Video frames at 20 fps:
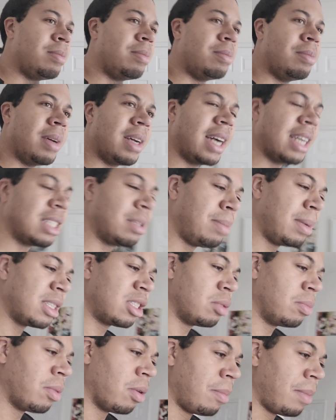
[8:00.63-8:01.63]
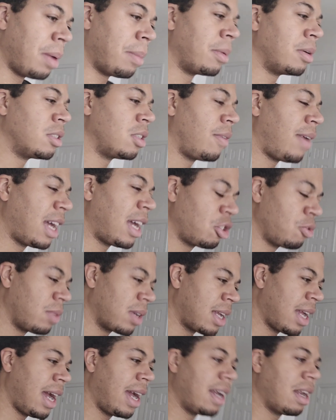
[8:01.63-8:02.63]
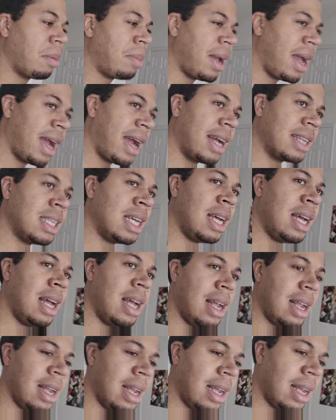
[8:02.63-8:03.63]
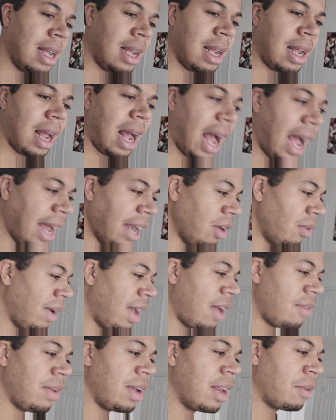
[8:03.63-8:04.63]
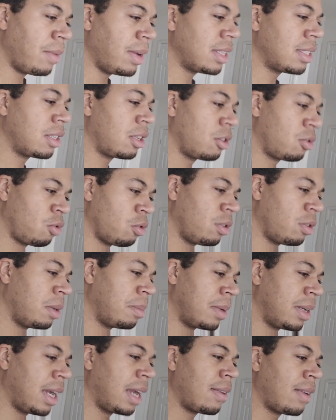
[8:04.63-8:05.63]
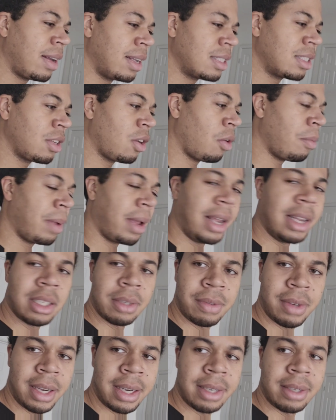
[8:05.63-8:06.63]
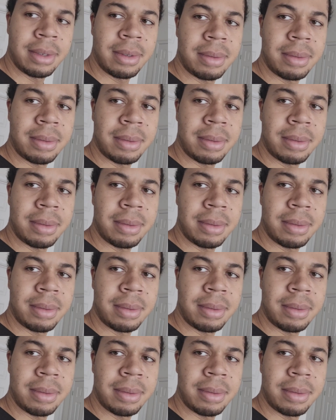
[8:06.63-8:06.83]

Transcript: miserable members of Ashrakai in the past, I don't have any reason to truly believe that this is going to be an easy fight.